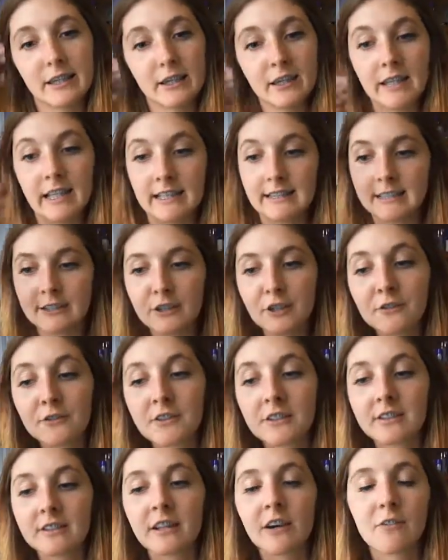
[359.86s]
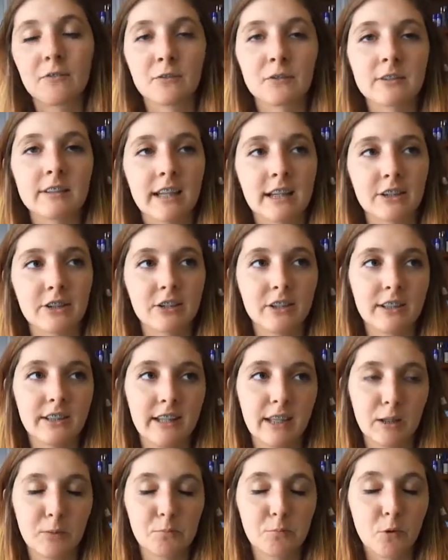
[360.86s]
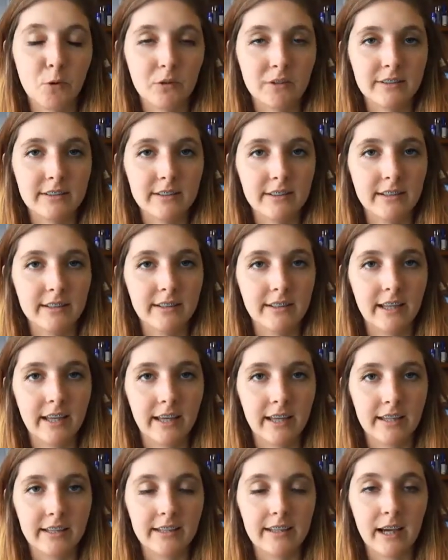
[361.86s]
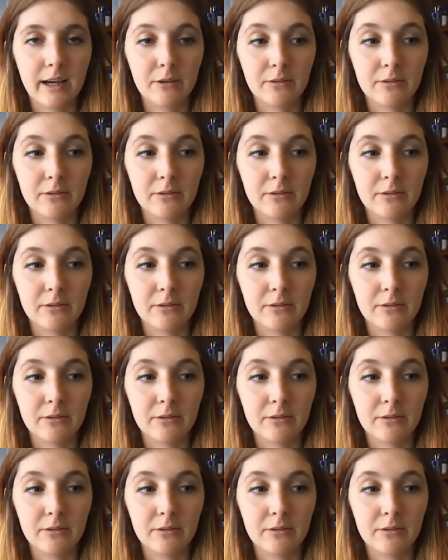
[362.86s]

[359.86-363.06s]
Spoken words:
That silver stuff was actually like poison, and I